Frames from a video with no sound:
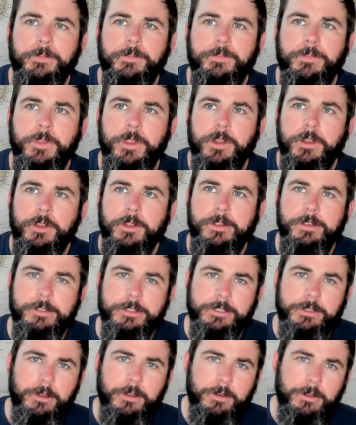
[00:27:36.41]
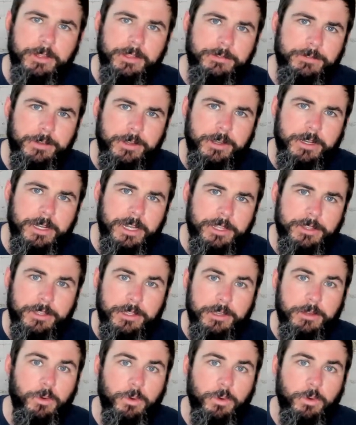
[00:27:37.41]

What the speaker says: you slowly figured out the